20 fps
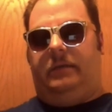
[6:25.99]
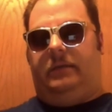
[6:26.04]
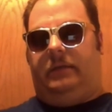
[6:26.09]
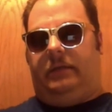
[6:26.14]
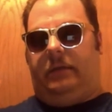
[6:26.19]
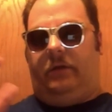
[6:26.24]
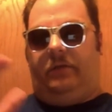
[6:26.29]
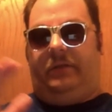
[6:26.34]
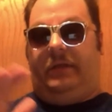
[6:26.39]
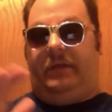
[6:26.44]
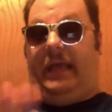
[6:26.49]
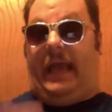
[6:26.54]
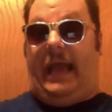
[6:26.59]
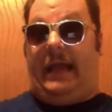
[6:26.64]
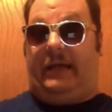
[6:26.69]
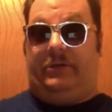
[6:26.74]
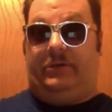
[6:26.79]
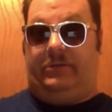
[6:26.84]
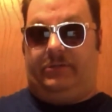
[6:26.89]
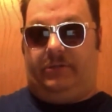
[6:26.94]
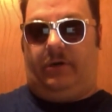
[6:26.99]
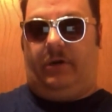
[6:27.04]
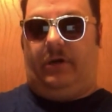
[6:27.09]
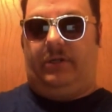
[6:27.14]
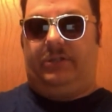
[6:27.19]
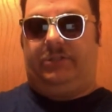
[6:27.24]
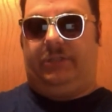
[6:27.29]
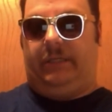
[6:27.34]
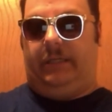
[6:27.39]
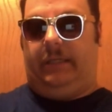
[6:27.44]
and all the actors are
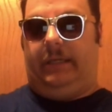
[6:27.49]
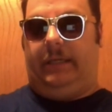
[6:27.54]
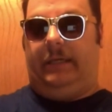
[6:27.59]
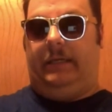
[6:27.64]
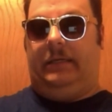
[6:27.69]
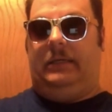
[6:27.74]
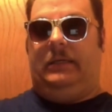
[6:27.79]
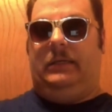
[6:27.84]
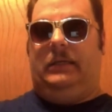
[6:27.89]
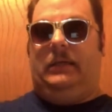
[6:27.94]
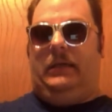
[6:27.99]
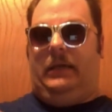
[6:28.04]
Australian,